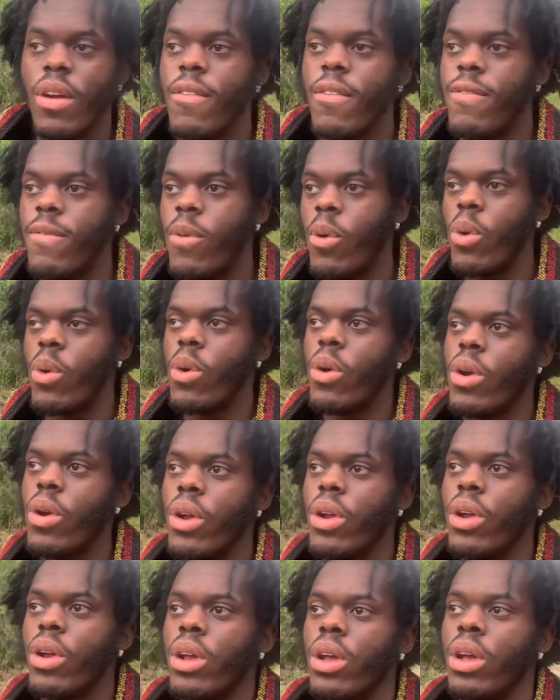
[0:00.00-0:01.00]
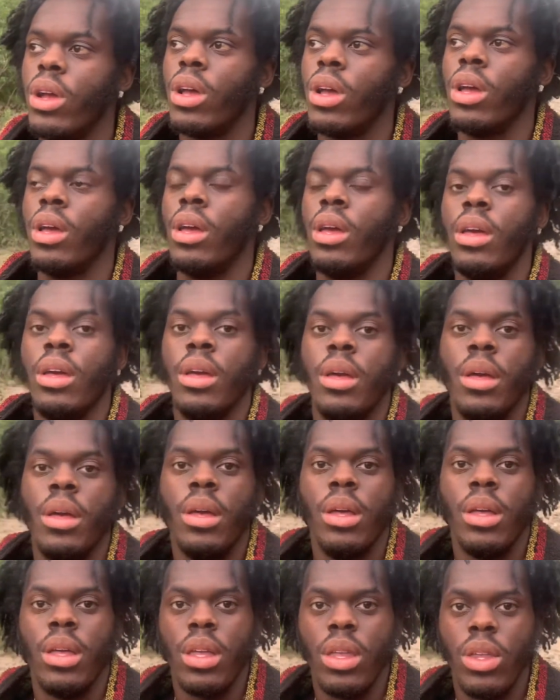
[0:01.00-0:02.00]
for
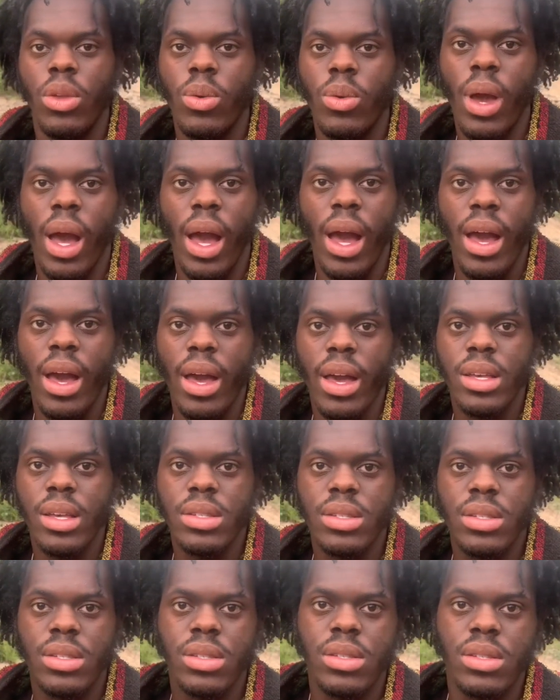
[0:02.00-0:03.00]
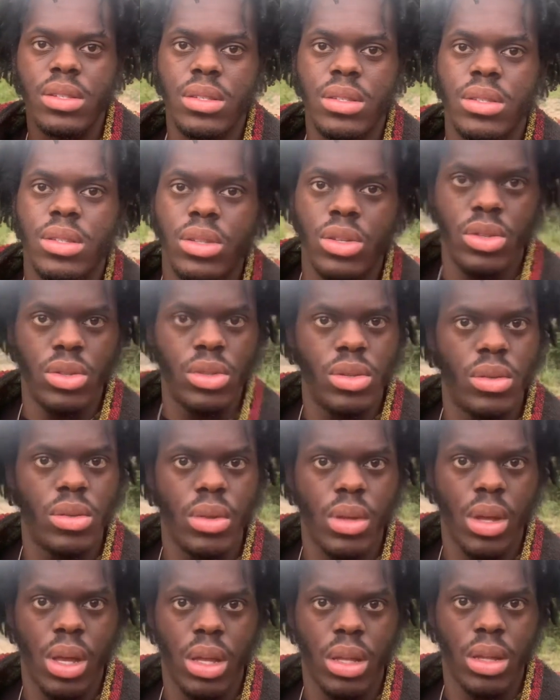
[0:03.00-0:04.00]
you guys
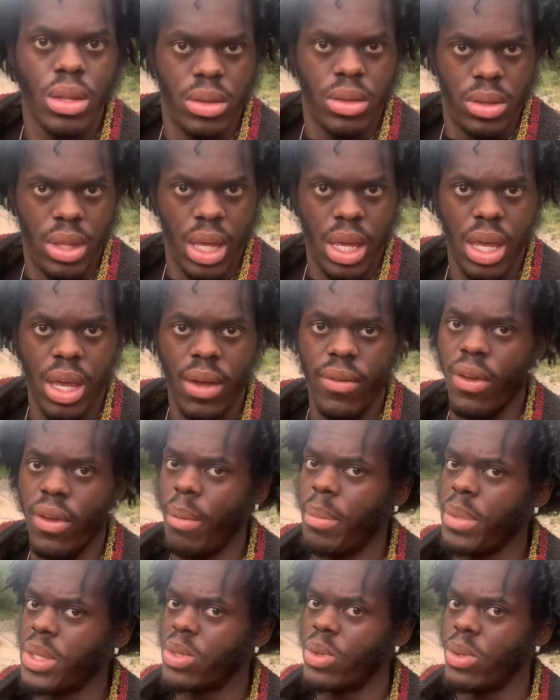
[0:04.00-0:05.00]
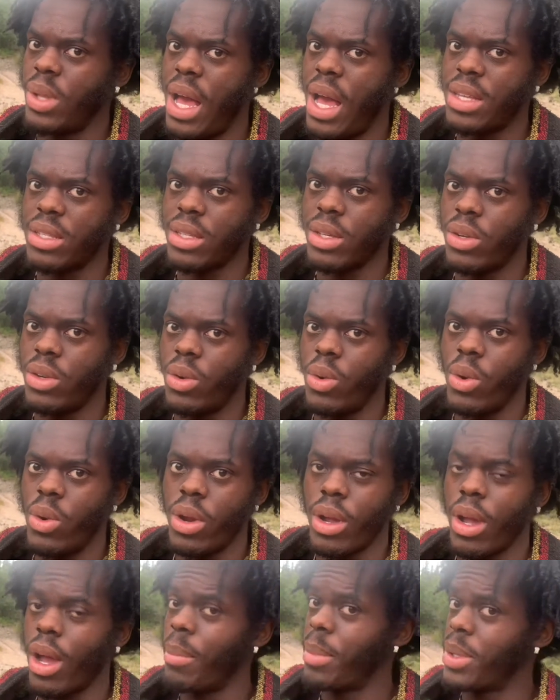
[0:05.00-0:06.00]
thinking of coming to Alaska or
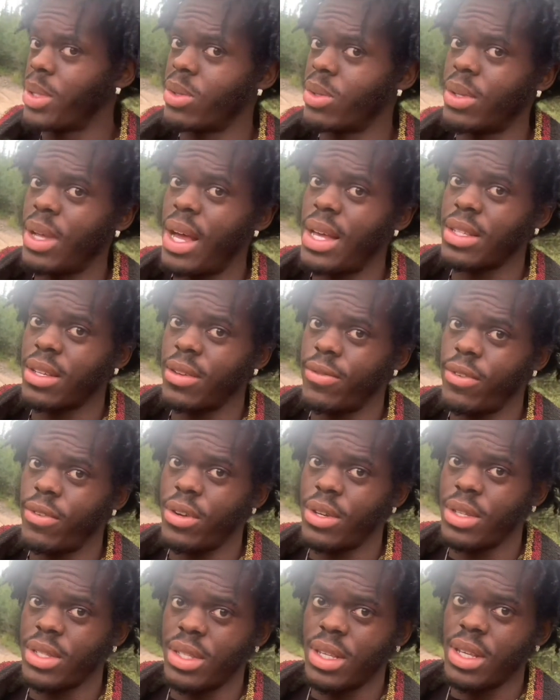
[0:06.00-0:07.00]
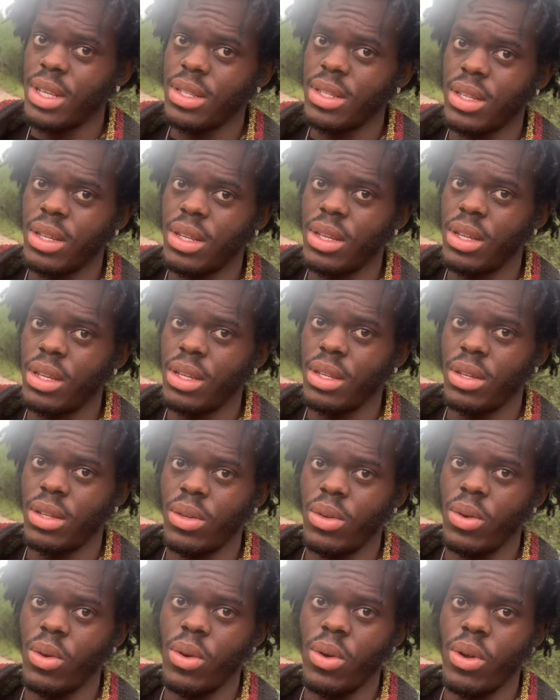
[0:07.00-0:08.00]
coming to Alaska for a season
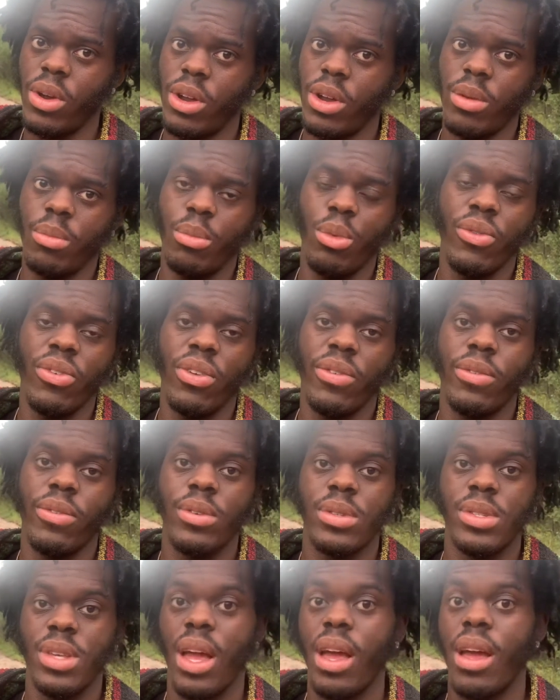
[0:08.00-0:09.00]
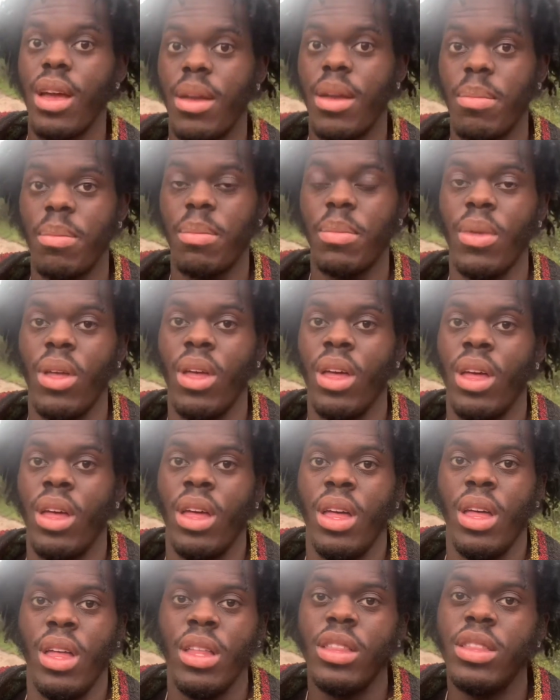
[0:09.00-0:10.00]
or moving full time,
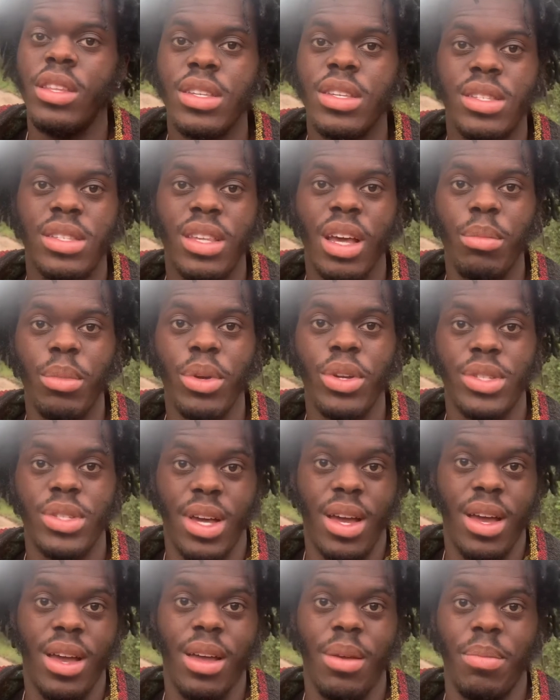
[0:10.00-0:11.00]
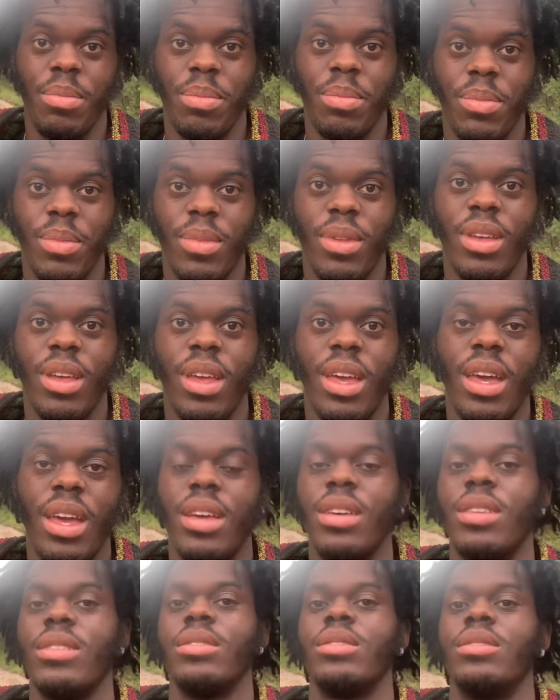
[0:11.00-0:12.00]
the summertime
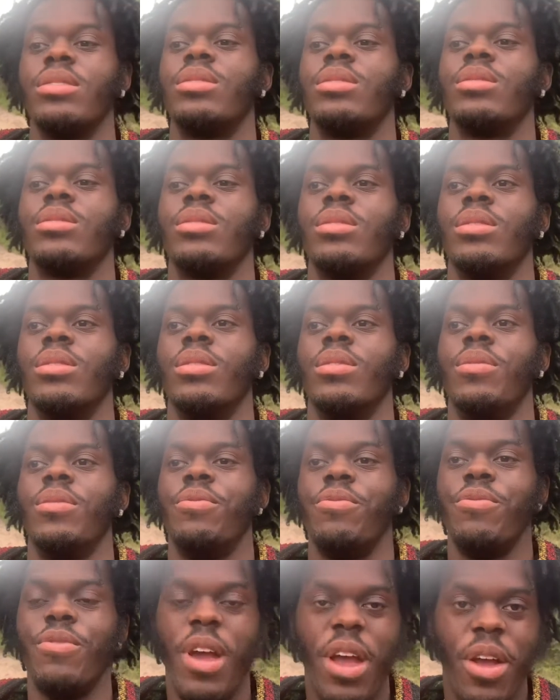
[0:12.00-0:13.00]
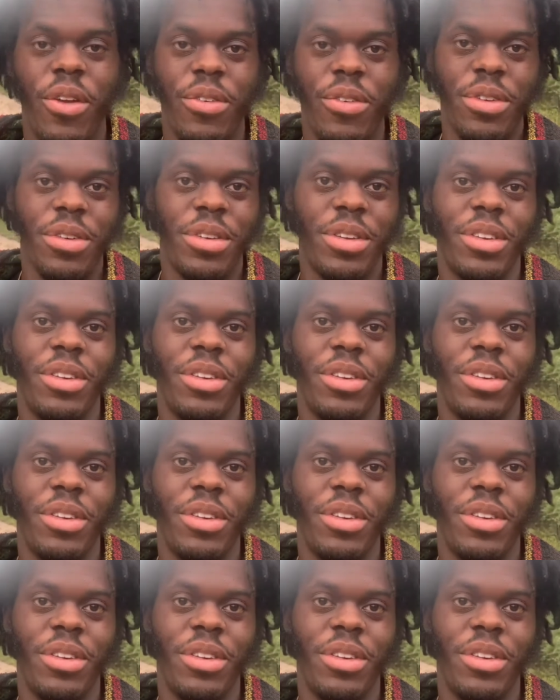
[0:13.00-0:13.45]
is very,